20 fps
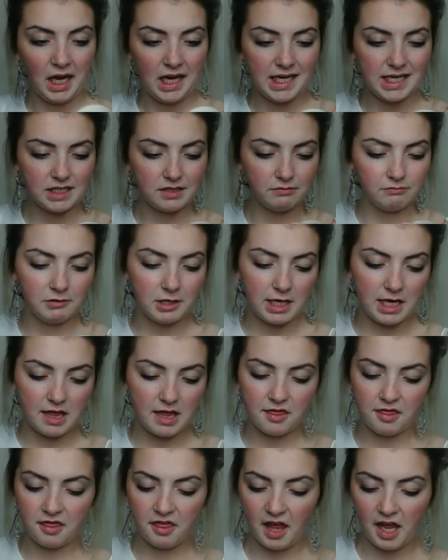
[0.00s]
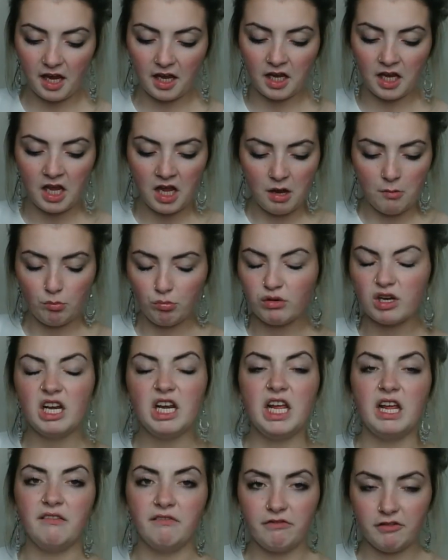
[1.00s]
It's really thick,
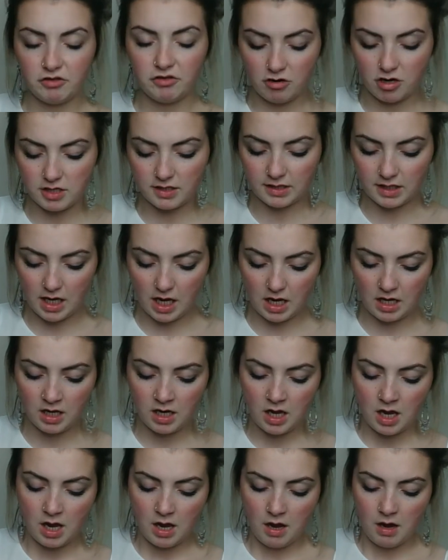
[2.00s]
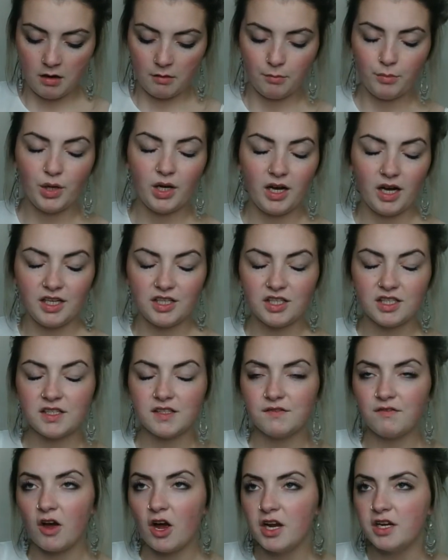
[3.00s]
brilliant for dry skin, but I
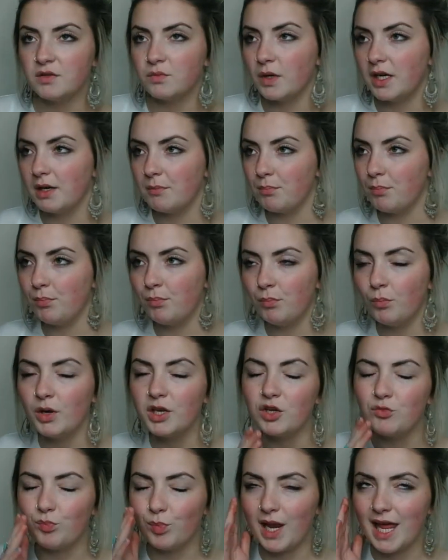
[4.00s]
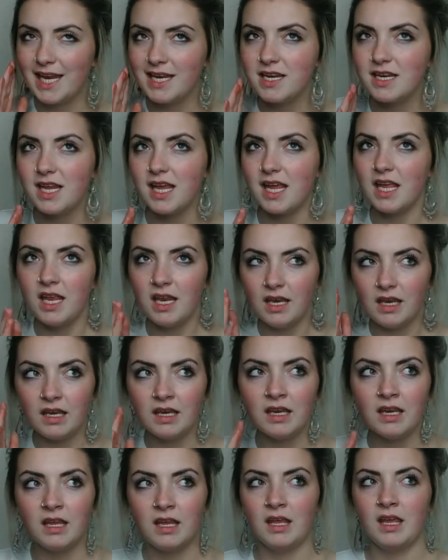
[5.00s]
just find when you blend it
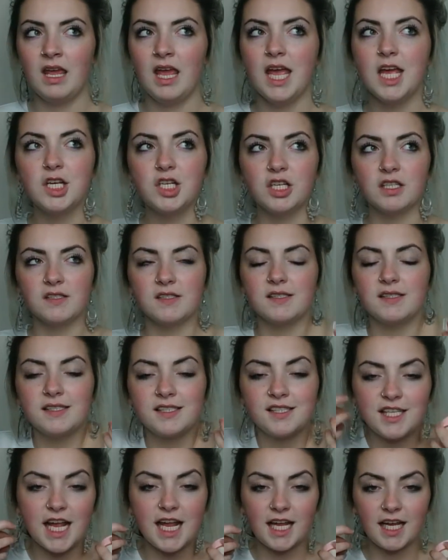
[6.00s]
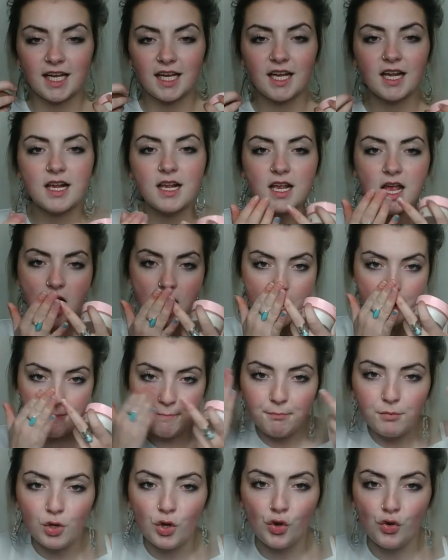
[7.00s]
in, it doesn't sink, it
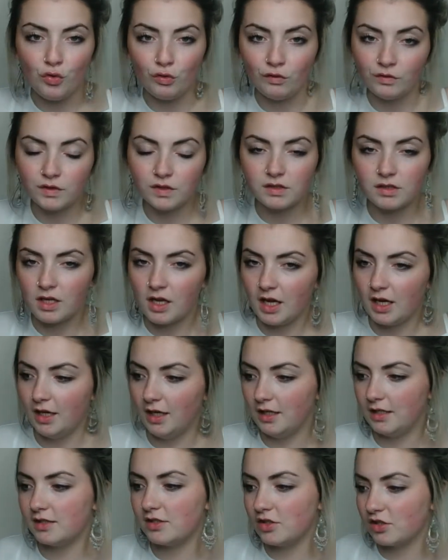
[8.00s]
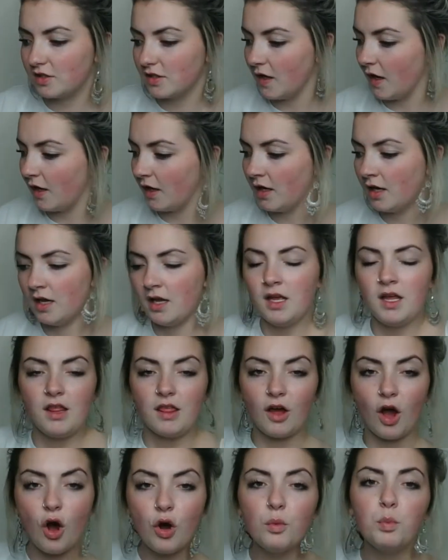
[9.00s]
moves, and it's just like
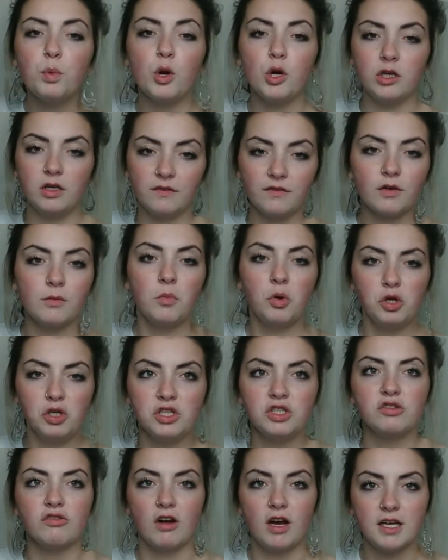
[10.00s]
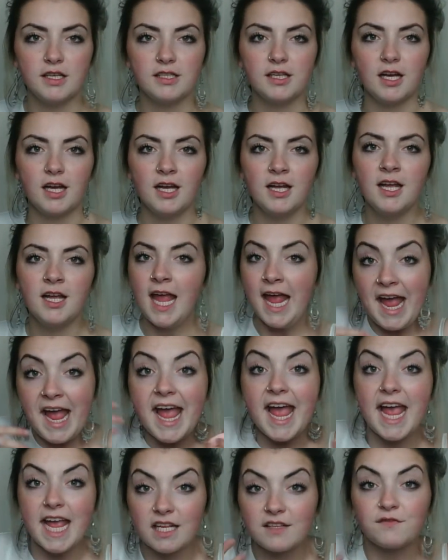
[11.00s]
the whole point of a moisturiser
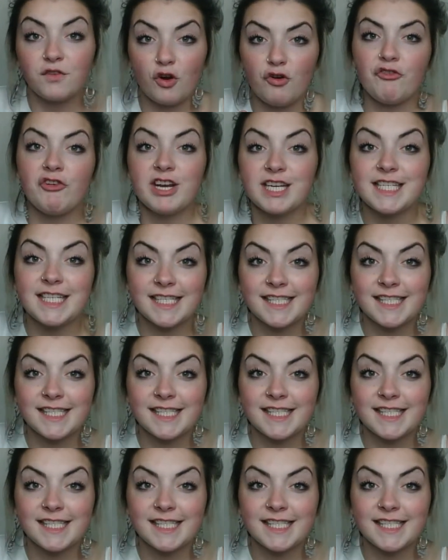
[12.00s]
is for it to